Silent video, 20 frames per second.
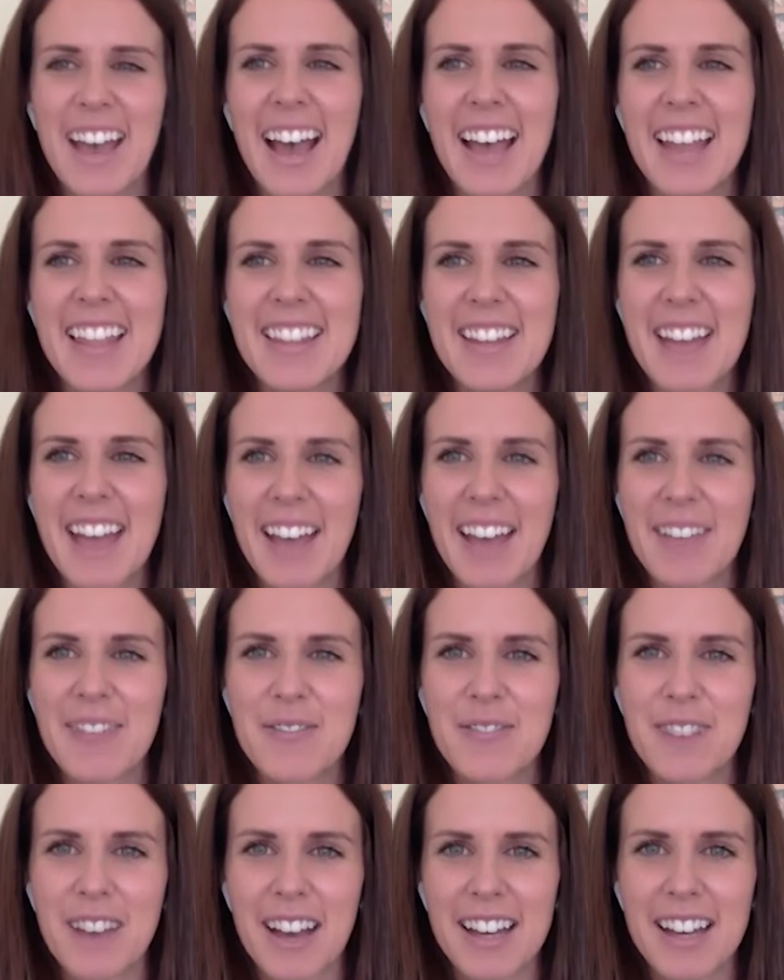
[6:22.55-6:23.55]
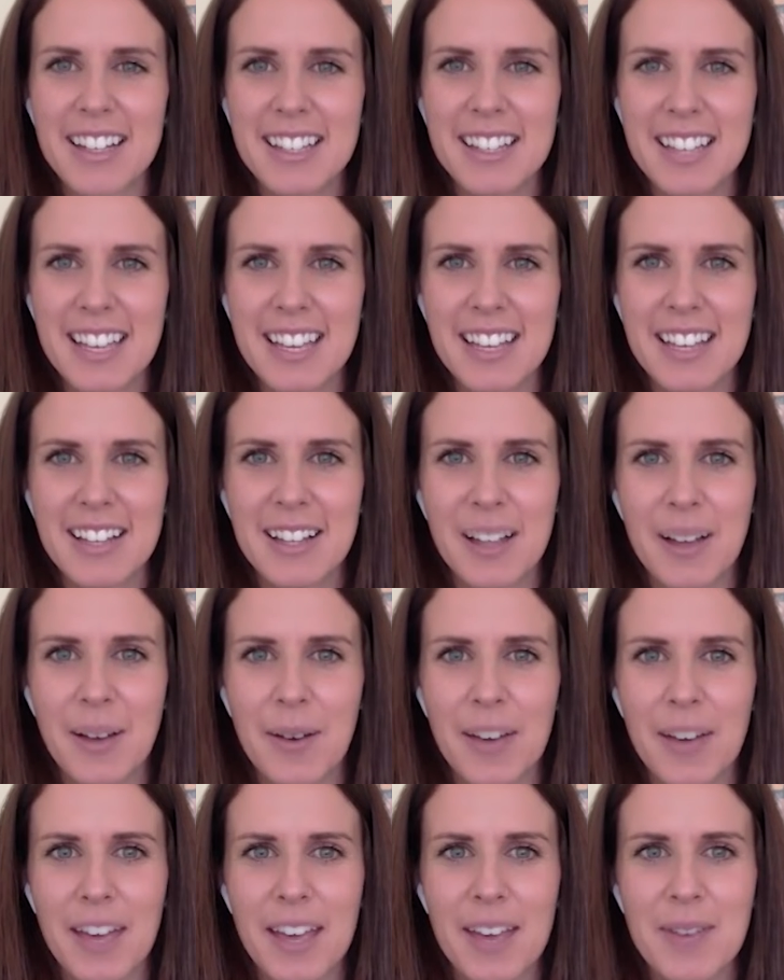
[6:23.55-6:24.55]
And and finally,
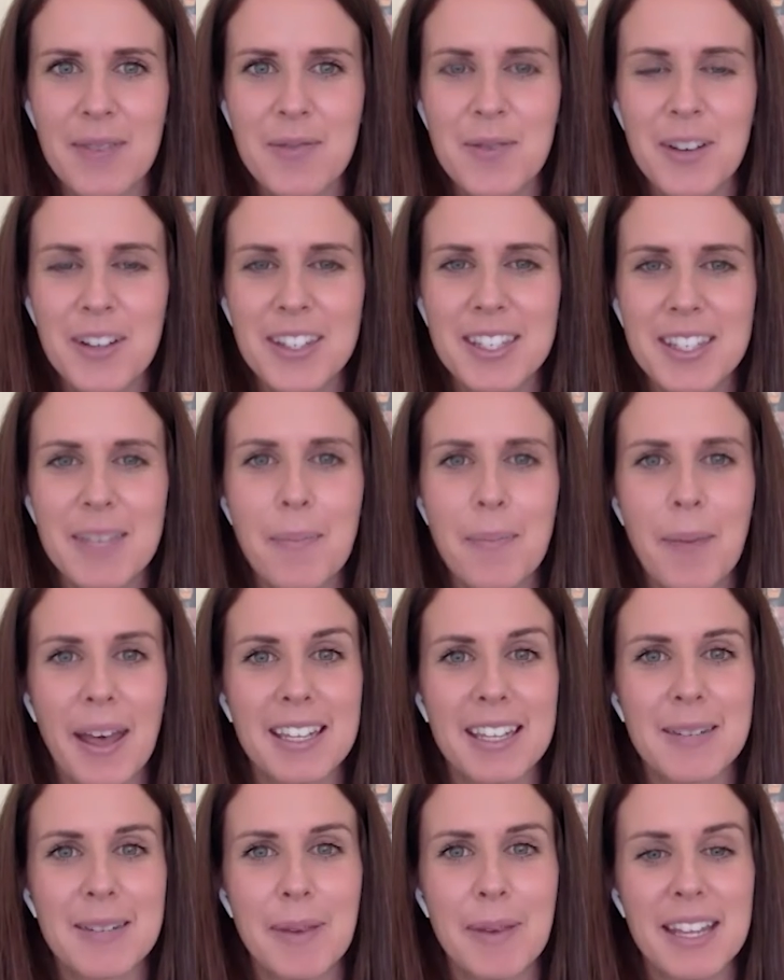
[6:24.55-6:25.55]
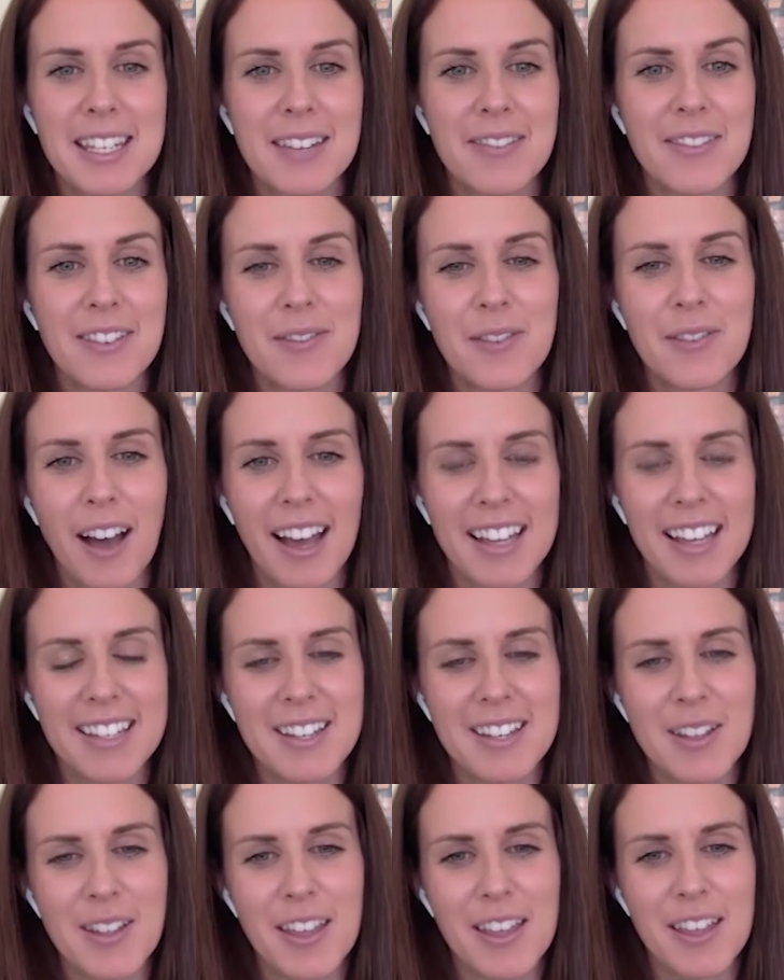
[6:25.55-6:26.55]
Chloe, what's the best piece of
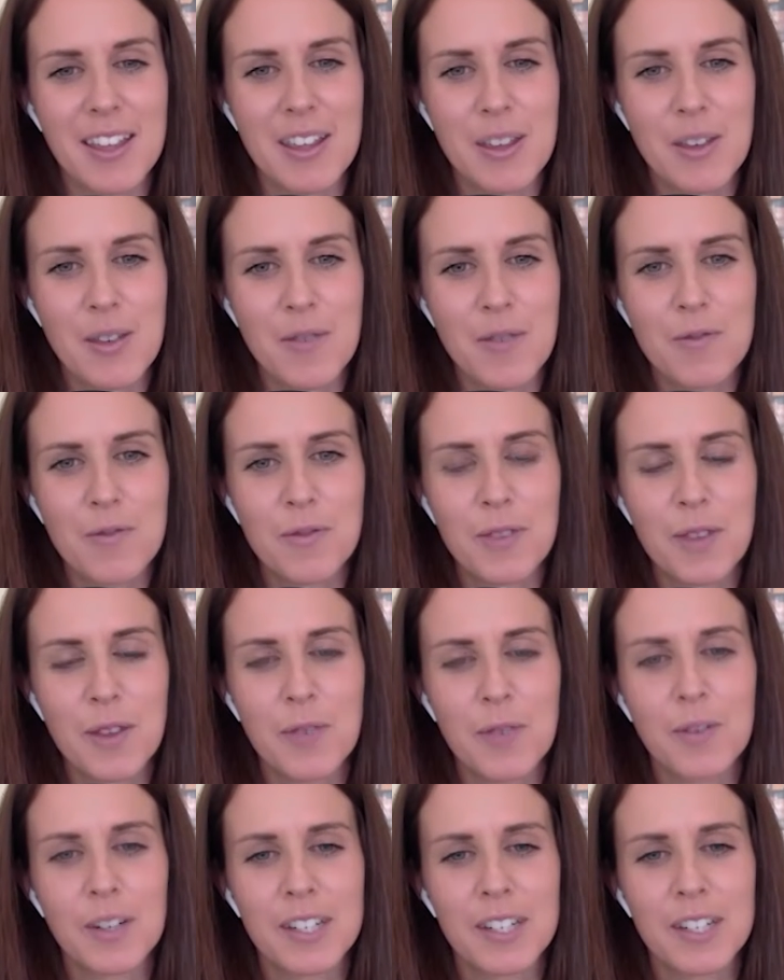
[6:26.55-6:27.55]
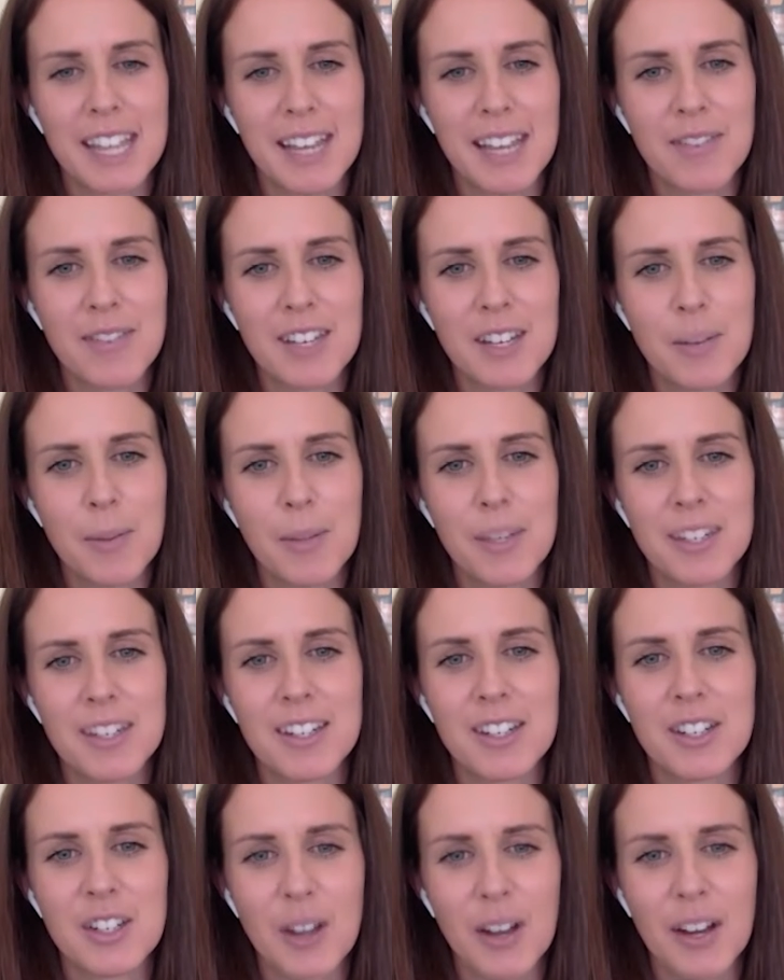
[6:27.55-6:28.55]
advice you think you've you've received in your
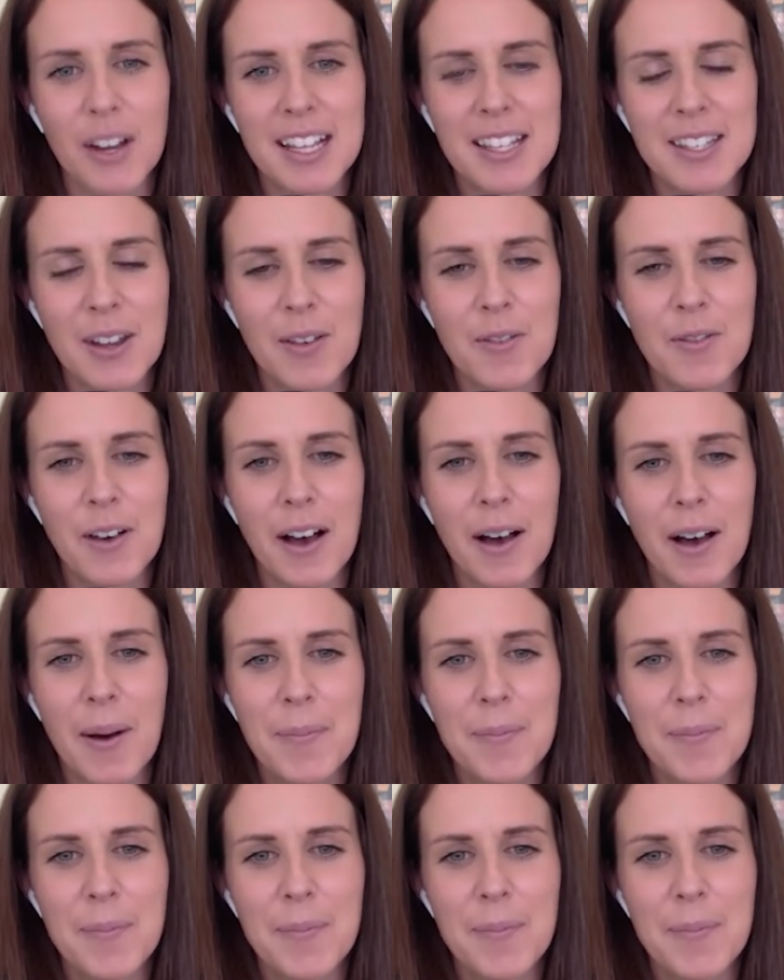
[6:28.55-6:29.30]
business journey so far?